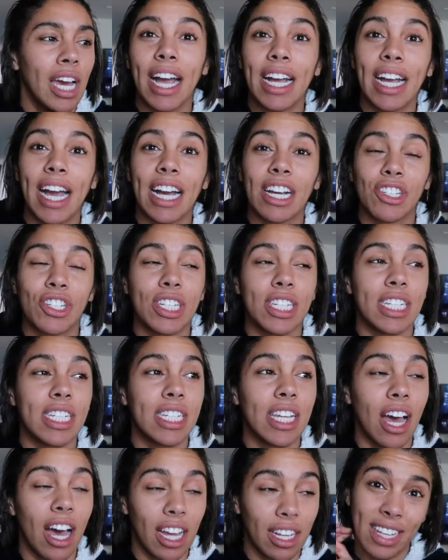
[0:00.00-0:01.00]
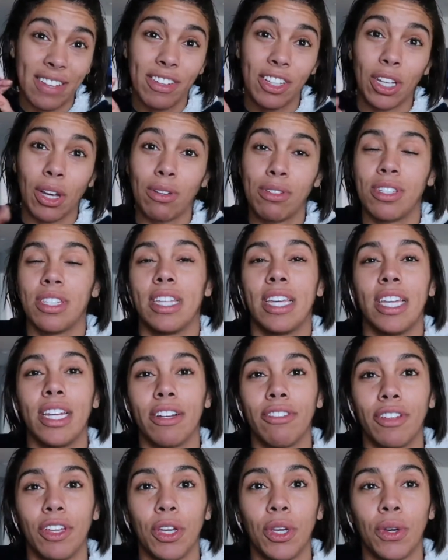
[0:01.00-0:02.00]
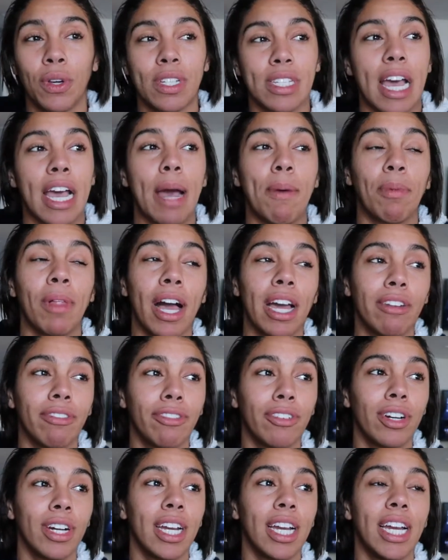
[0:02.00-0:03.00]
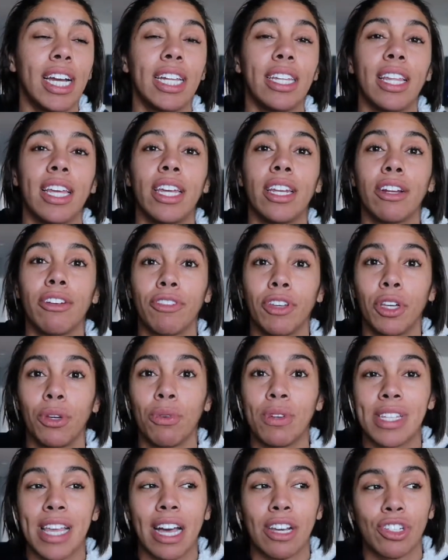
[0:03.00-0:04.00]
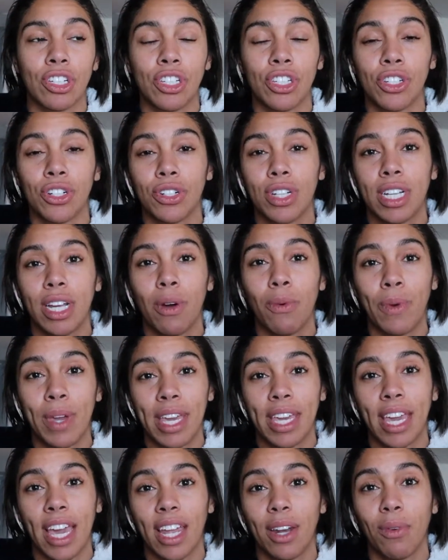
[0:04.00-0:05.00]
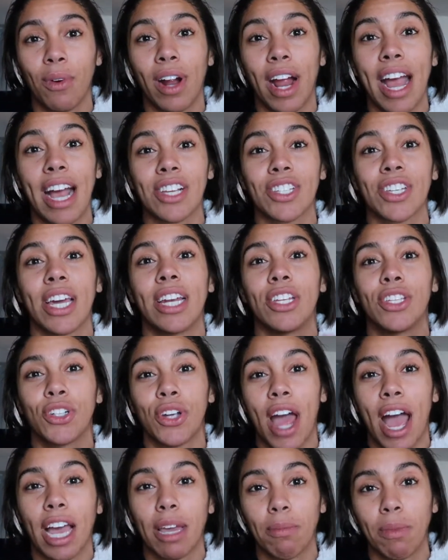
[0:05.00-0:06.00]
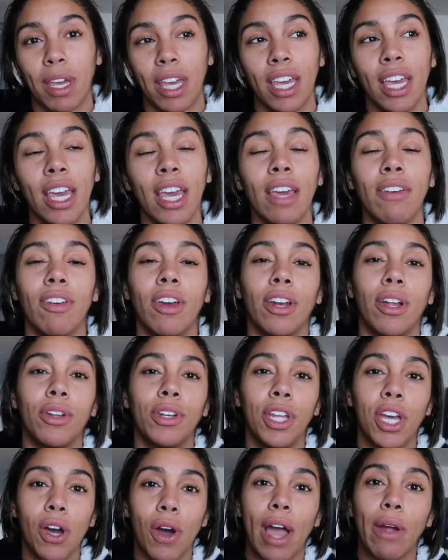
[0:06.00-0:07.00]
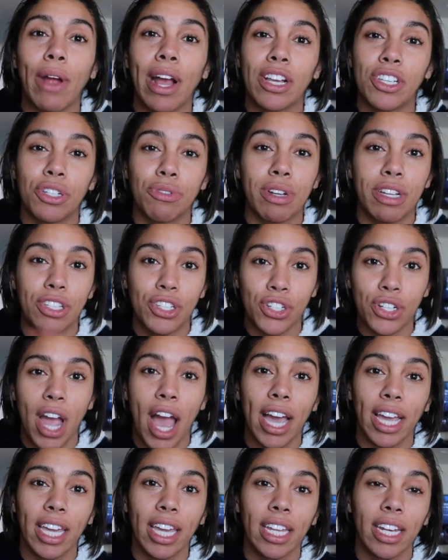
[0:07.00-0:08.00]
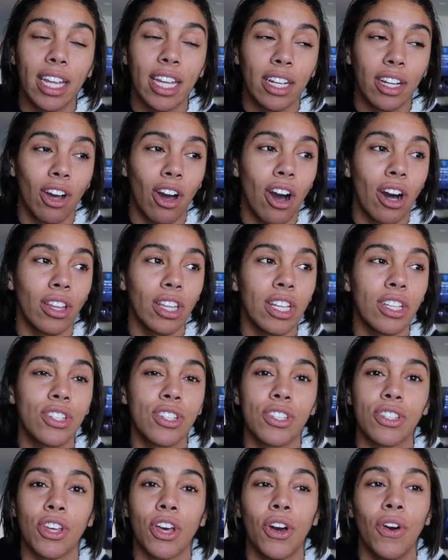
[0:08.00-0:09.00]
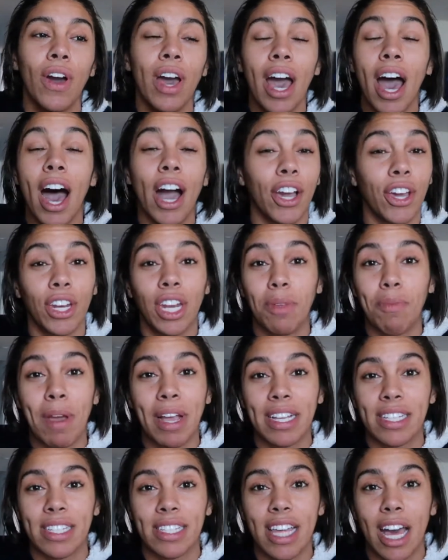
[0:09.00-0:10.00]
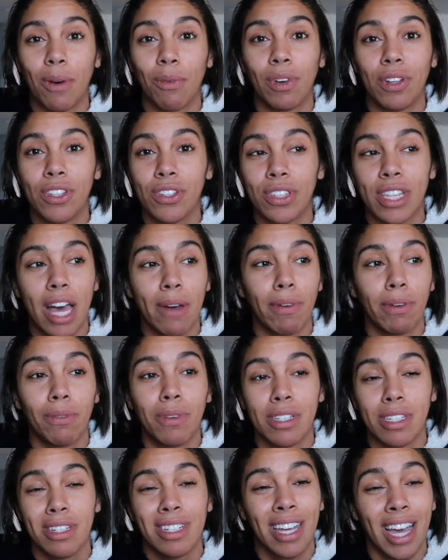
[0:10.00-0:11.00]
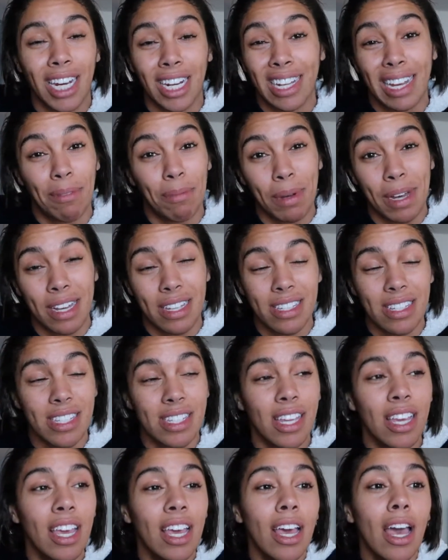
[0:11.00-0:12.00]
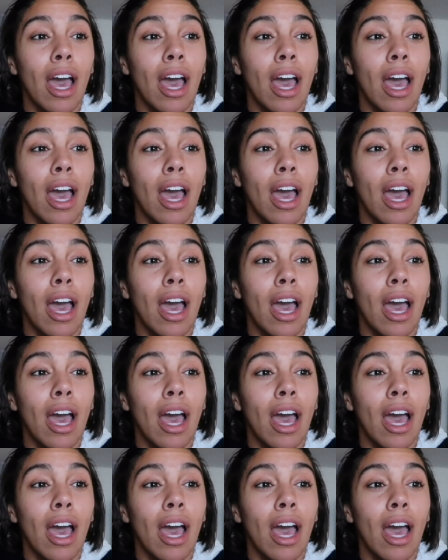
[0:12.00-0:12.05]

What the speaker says: I actually did not even go to the interview because I applied for it, and the interview was actually during a weekend where I actually had a track meet. If y'all don't know, I actually ran track in college, so I couldn't make it to that one. So that one was kind of like a bust.